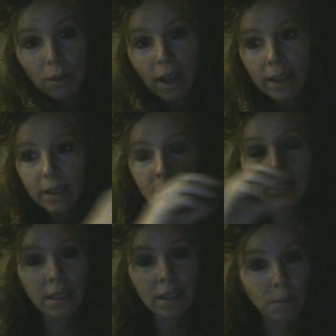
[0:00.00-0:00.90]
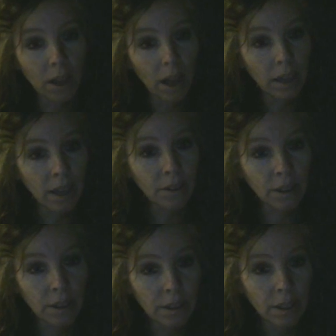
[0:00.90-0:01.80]
this is
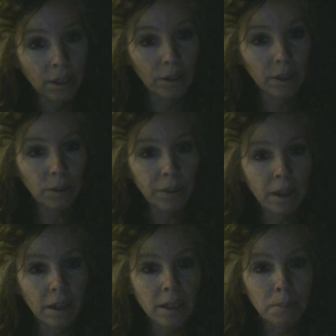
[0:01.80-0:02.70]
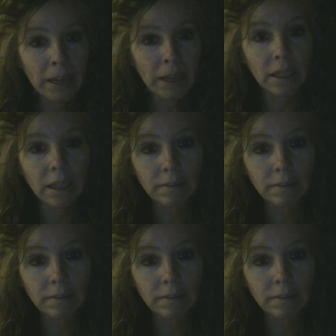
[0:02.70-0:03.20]
another, you know, here we are expanding.